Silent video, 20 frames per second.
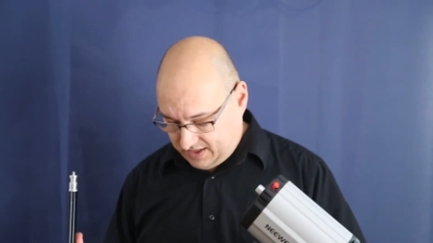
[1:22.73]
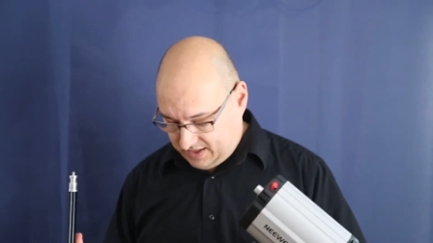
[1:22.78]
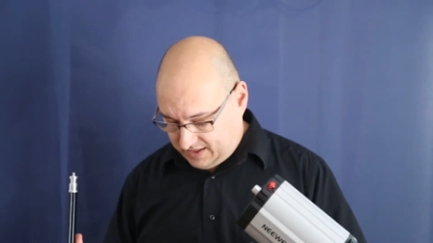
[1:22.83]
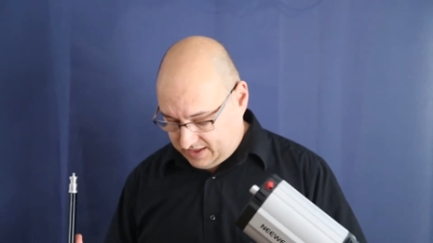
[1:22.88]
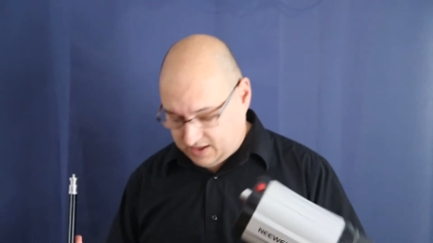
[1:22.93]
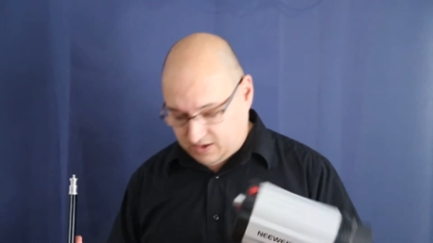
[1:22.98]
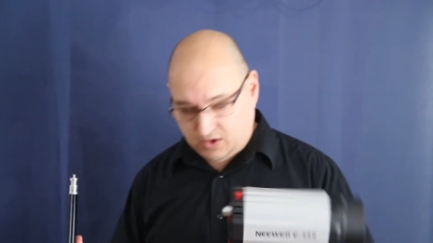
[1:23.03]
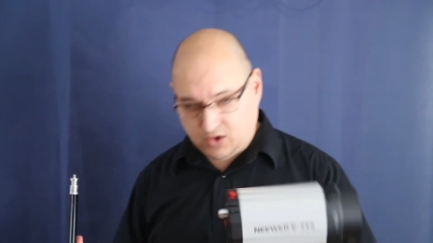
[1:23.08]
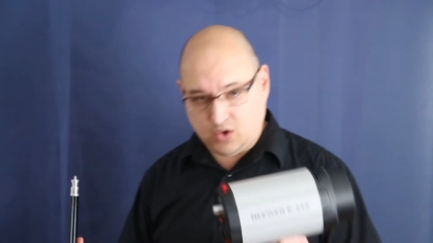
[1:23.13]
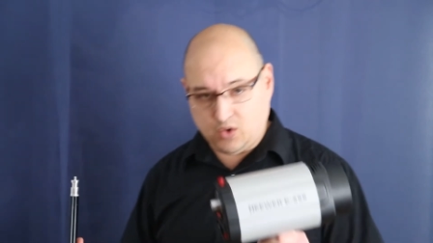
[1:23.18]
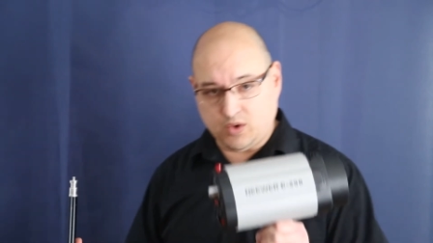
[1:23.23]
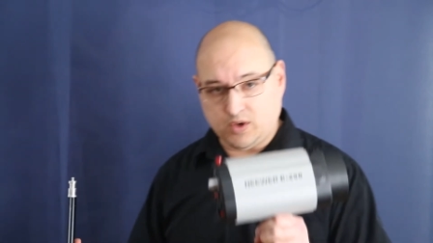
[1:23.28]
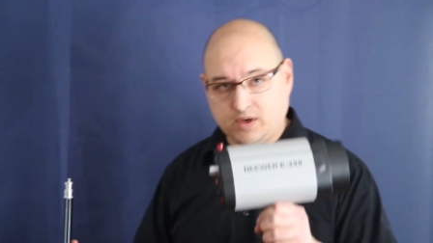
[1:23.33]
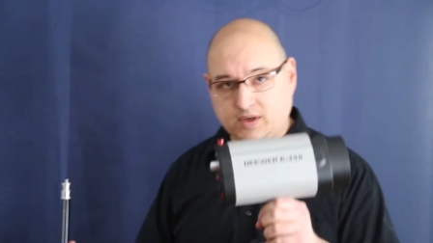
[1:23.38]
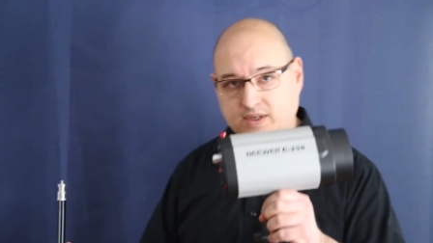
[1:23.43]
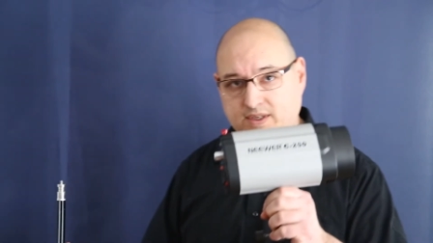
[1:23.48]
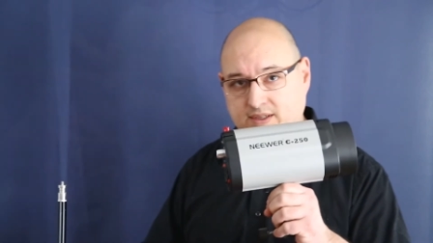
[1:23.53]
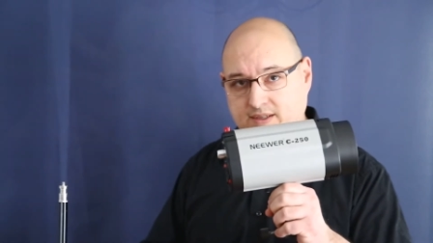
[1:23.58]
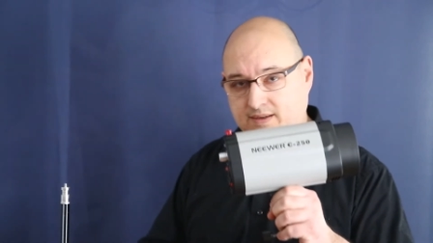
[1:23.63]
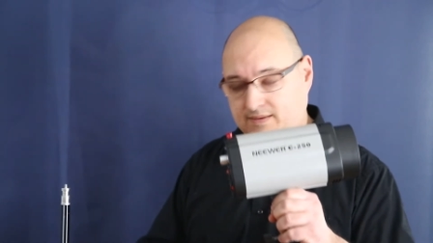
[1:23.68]
Now, Neewer
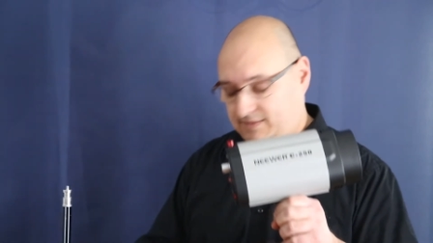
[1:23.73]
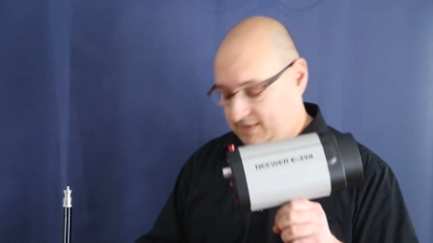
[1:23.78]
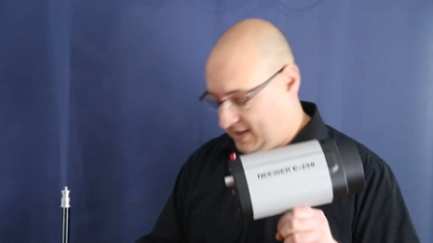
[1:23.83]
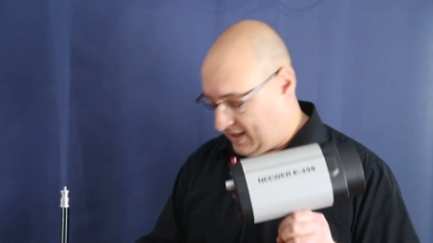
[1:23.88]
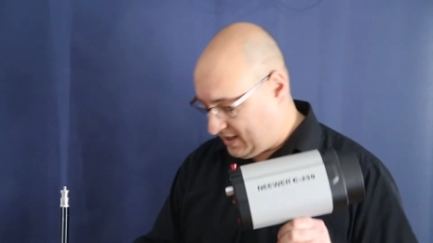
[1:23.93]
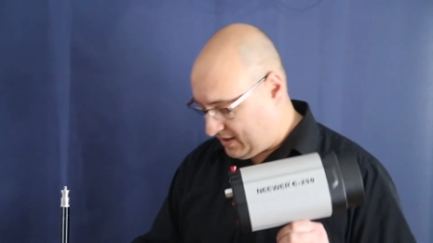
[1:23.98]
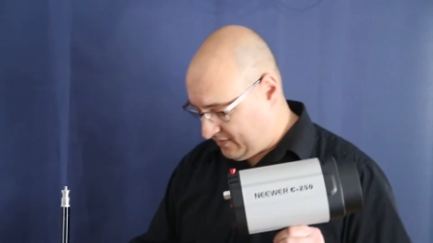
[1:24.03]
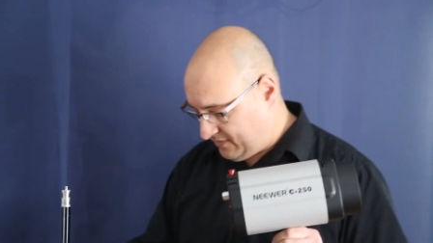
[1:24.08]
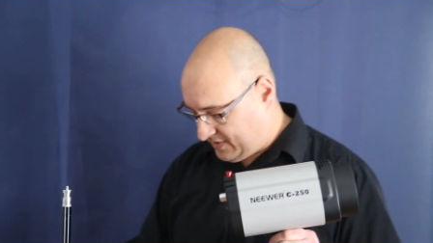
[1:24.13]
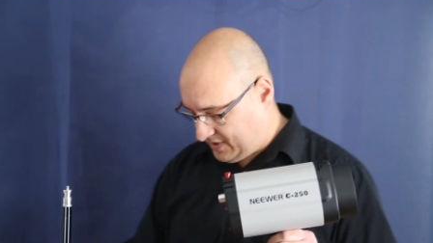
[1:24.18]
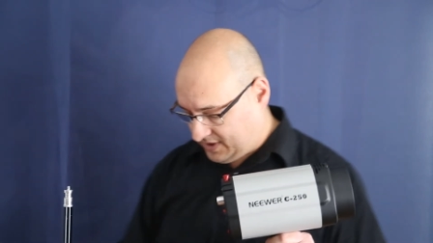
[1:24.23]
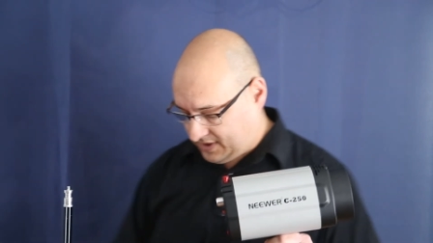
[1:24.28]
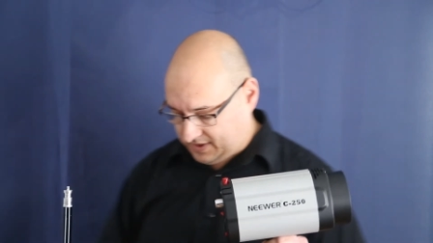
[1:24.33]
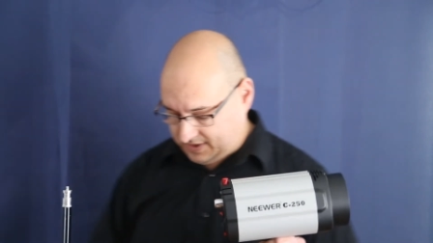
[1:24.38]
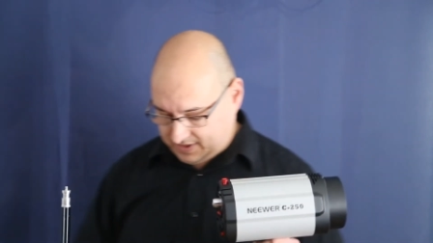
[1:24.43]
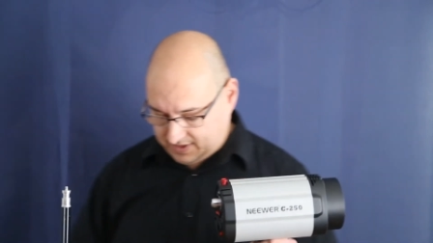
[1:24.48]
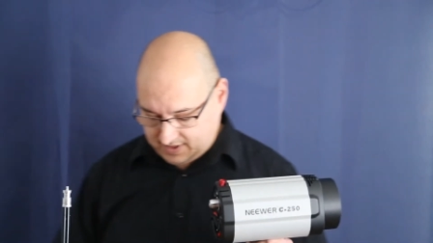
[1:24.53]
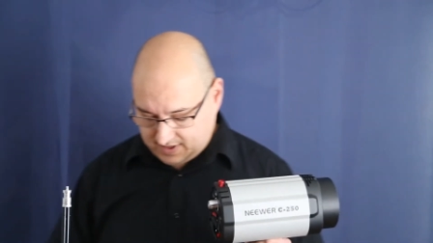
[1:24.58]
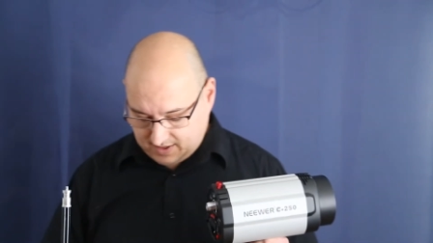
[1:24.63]
is kind of a